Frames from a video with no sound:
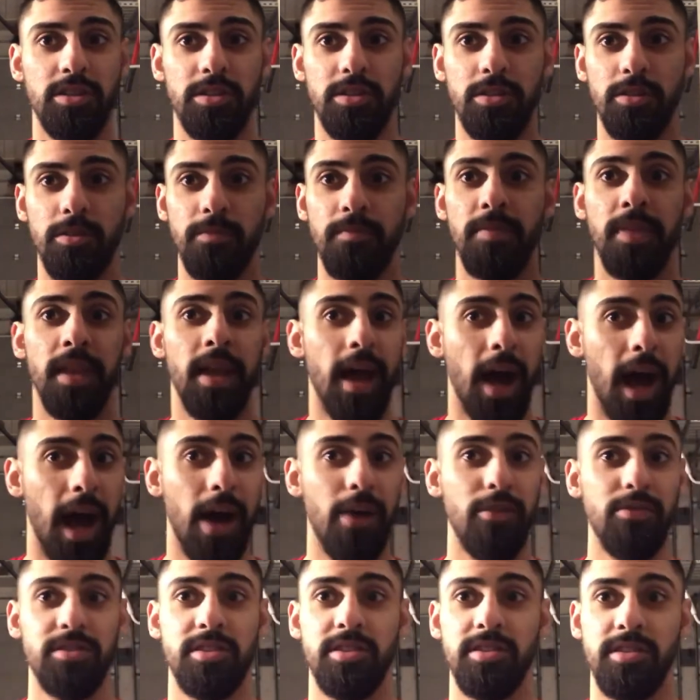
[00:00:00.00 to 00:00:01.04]
issue
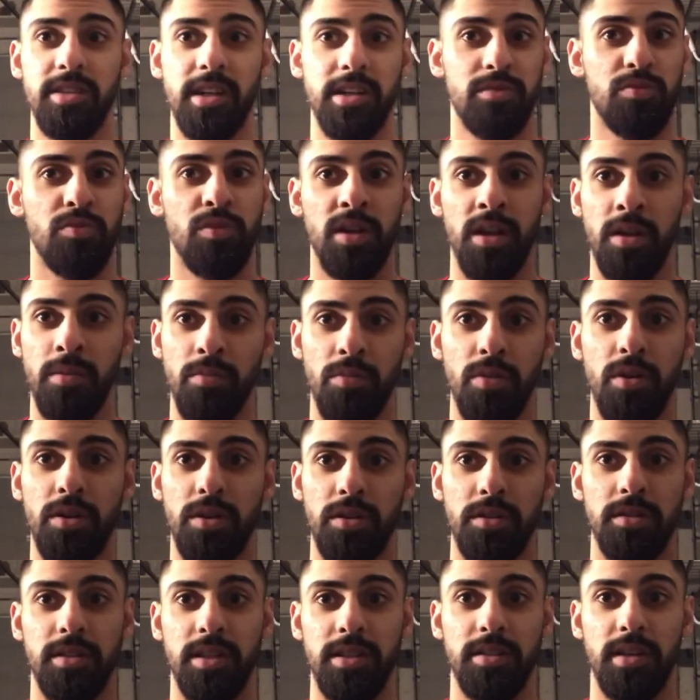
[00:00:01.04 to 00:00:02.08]
i would suggest reading
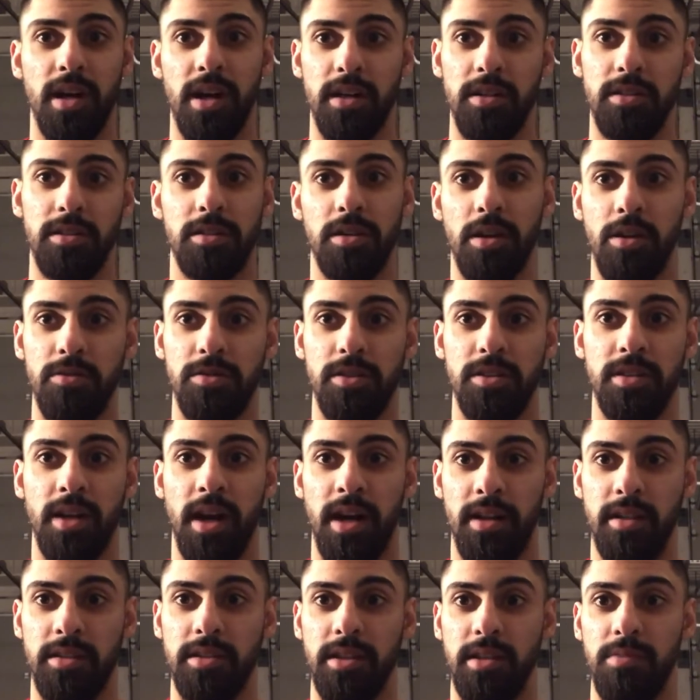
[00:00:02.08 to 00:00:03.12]
books than talking to coaches
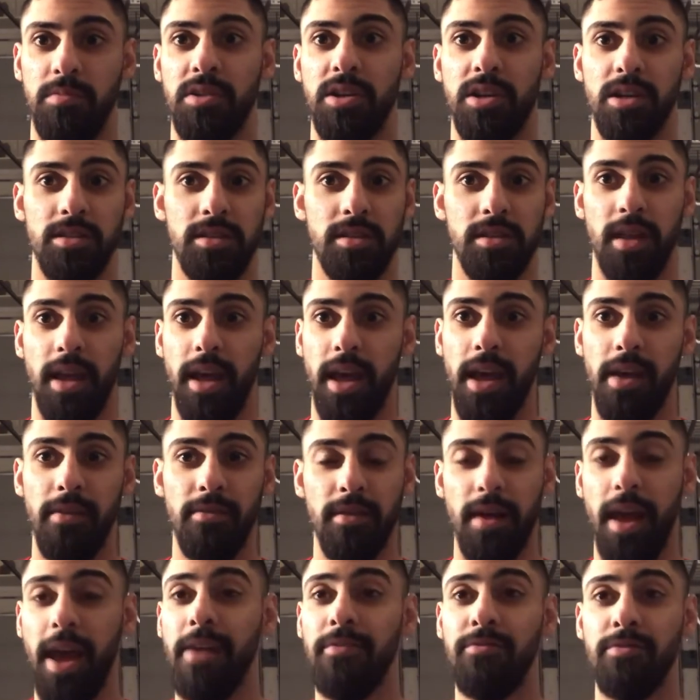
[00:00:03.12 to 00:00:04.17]
honestly because
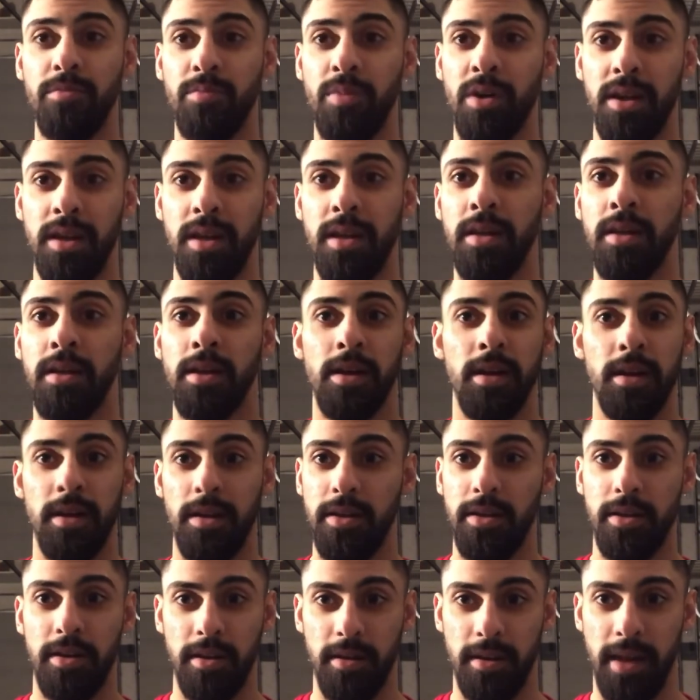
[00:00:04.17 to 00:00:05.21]
everybody
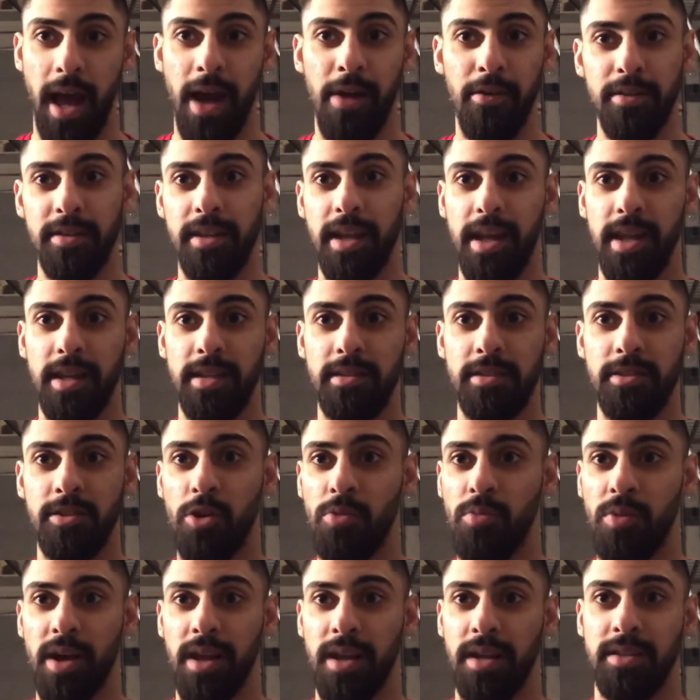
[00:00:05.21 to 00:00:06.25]
nowadays
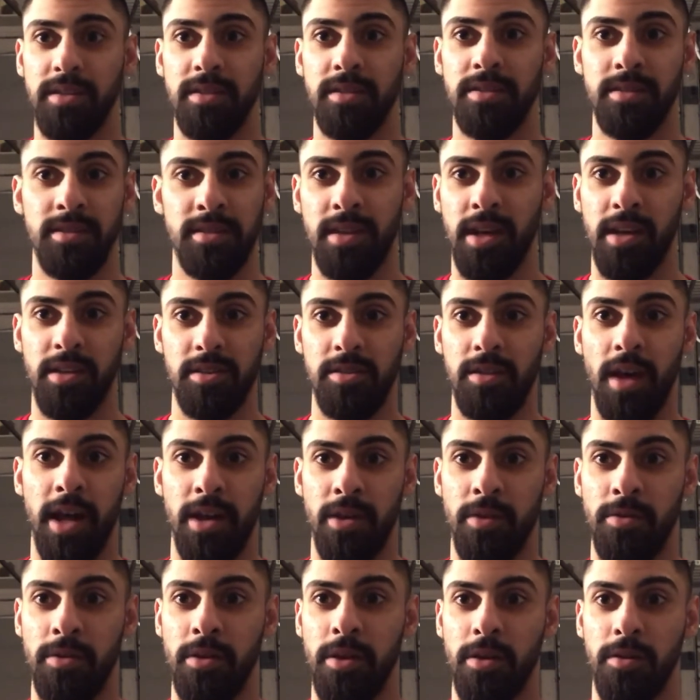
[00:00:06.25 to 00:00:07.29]
nobody tells you i
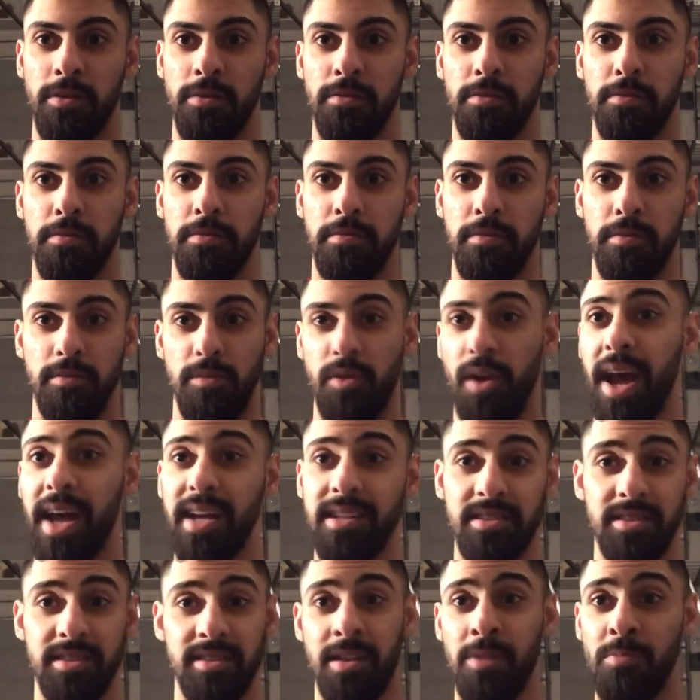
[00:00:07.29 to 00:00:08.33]
don't know you
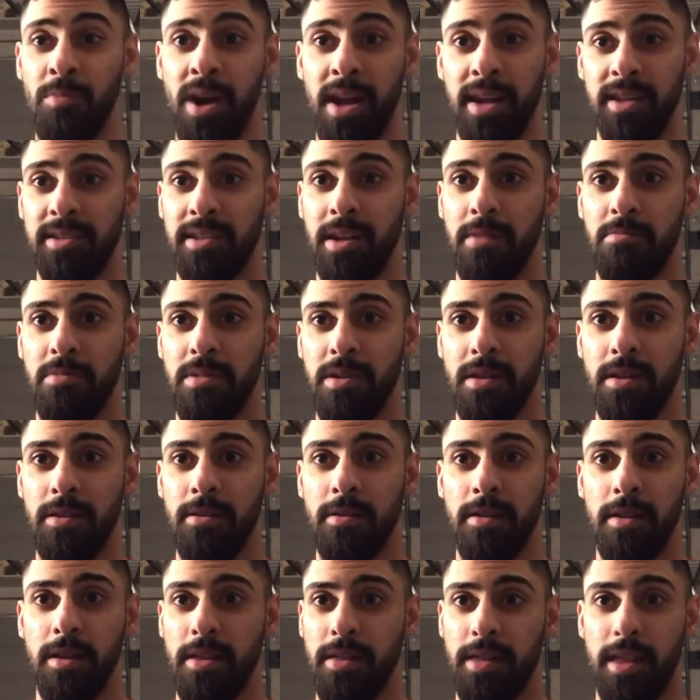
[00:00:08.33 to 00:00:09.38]
ask somebody something
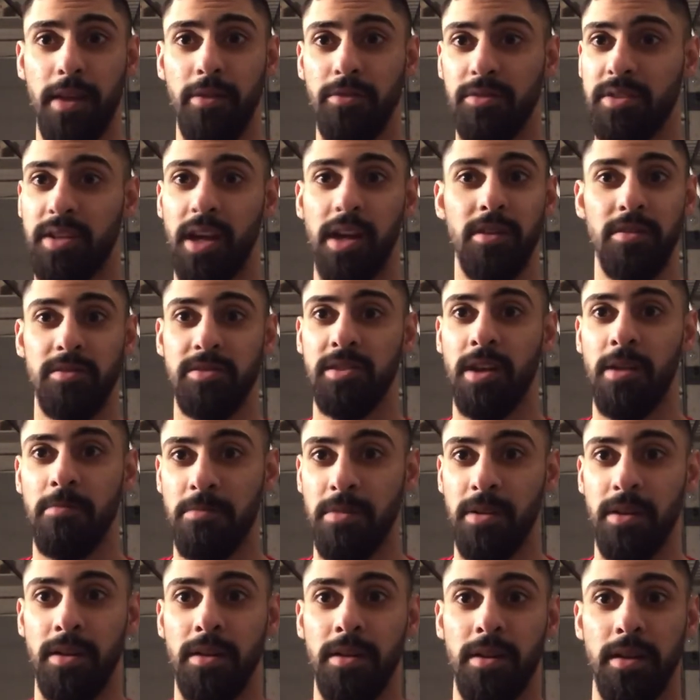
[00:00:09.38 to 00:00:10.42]
they'll tell you
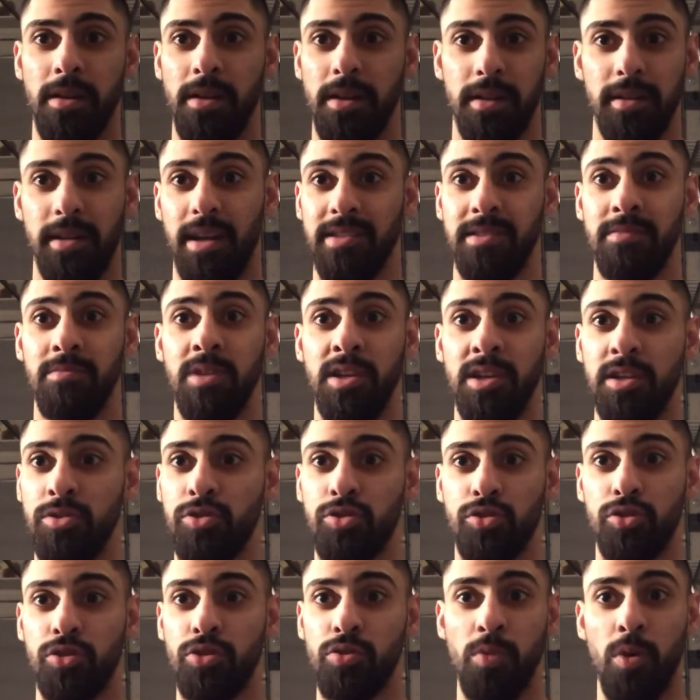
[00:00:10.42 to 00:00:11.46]
something doesn't mean it's
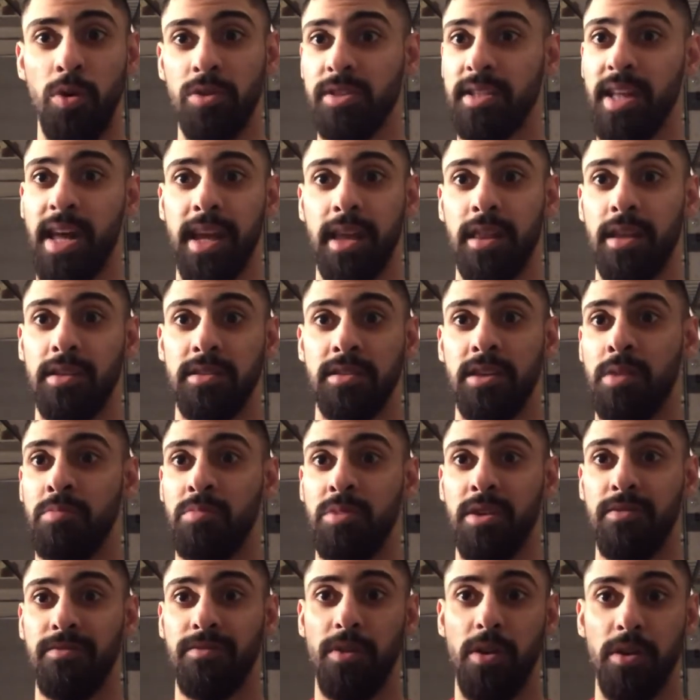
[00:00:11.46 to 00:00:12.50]
true most likely it's going to
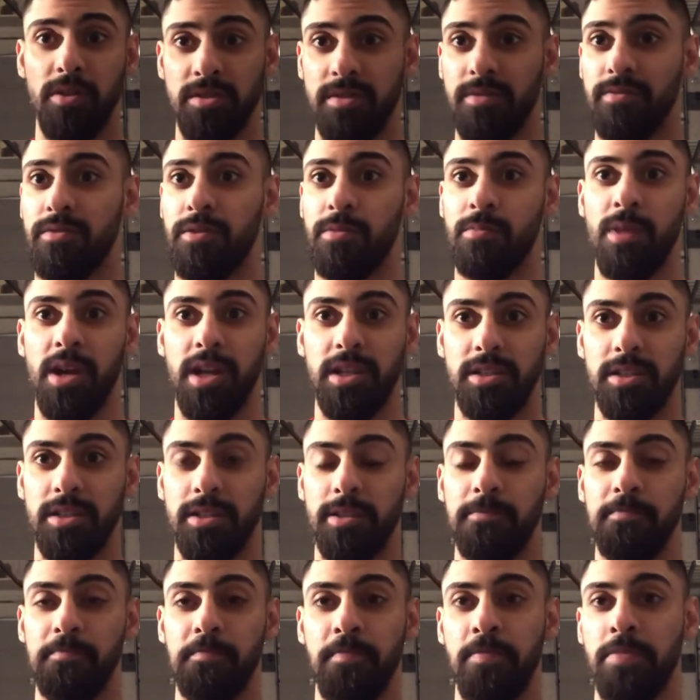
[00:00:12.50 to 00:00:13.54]
be false
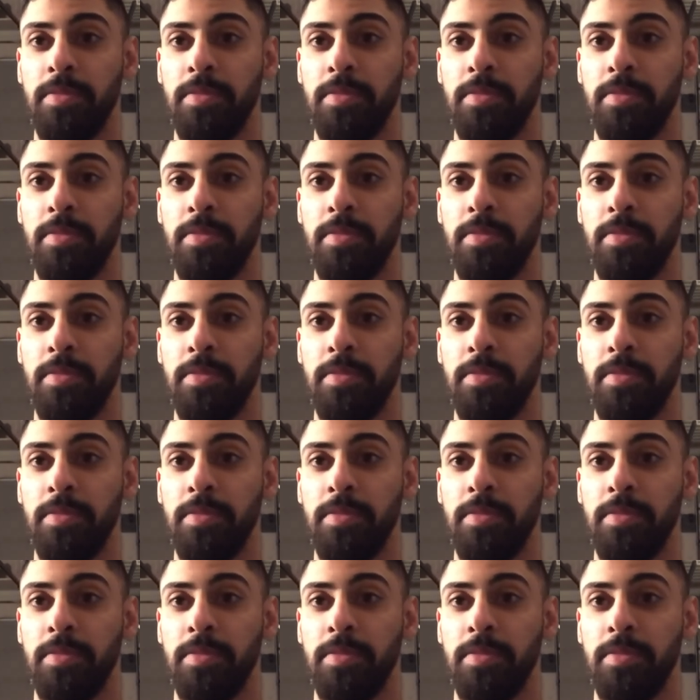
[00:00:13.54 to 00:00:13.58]
information